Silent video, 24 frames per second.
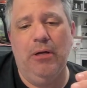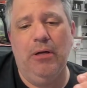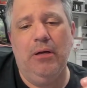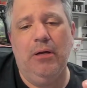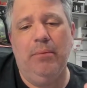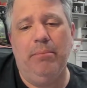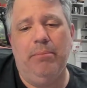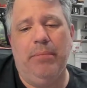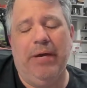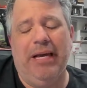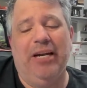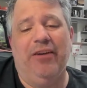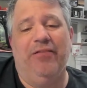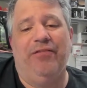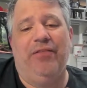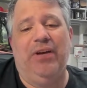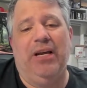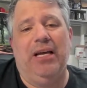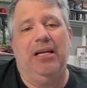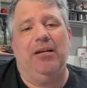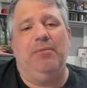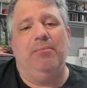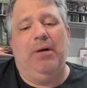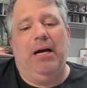
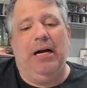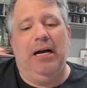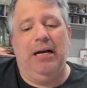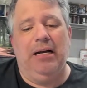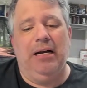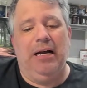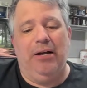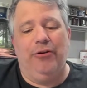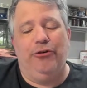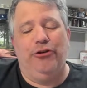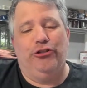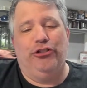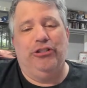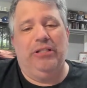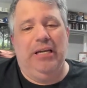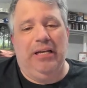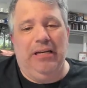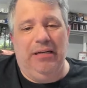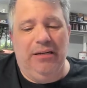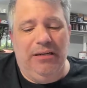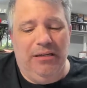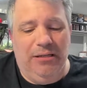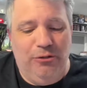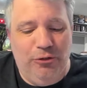benefit by
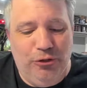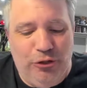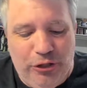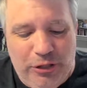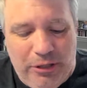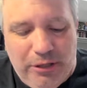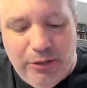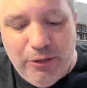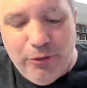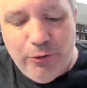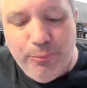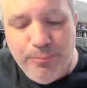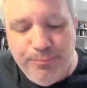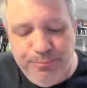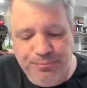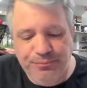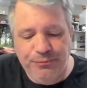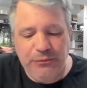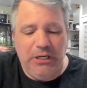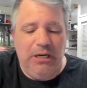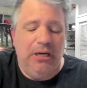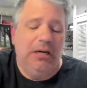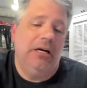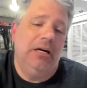understanding Job
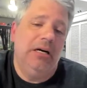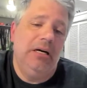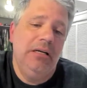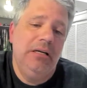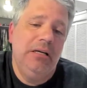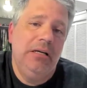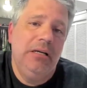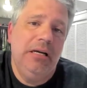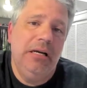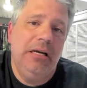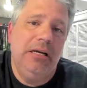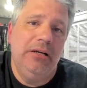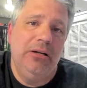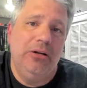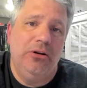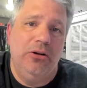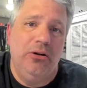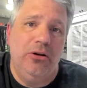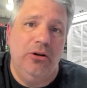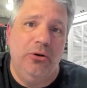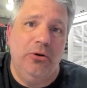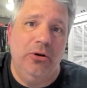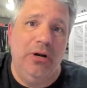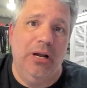in a
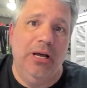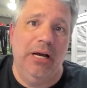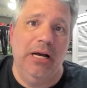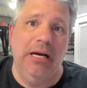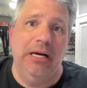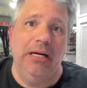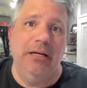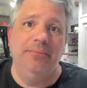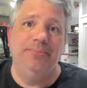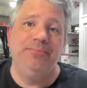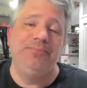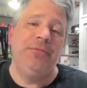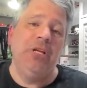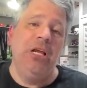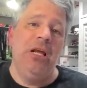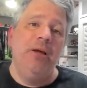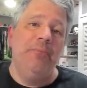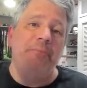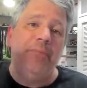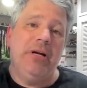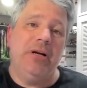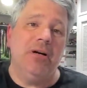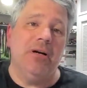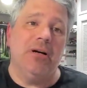new light.
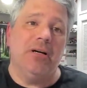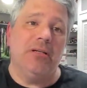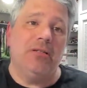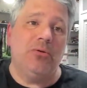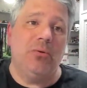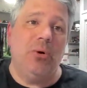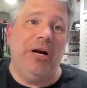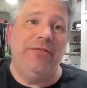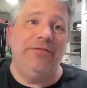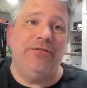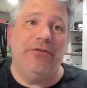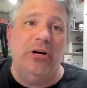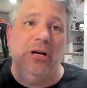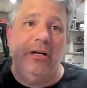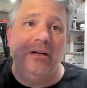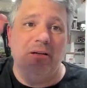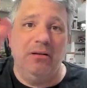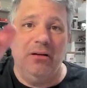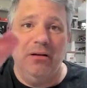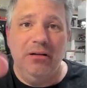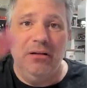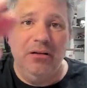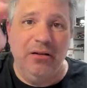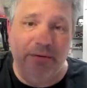Because, quite
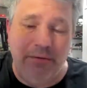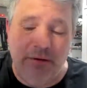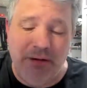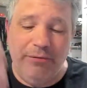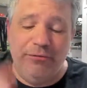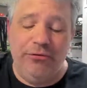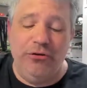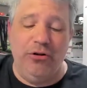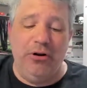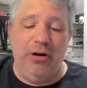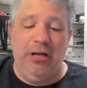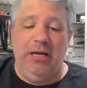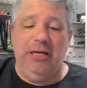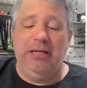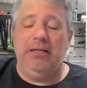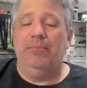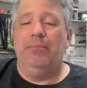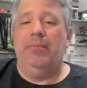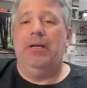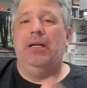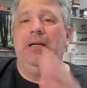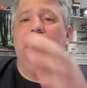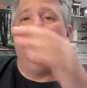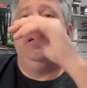frankly, if you're like
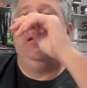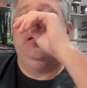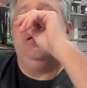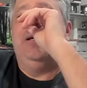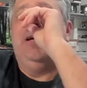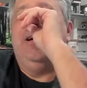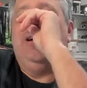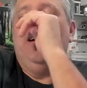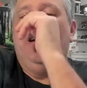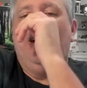me,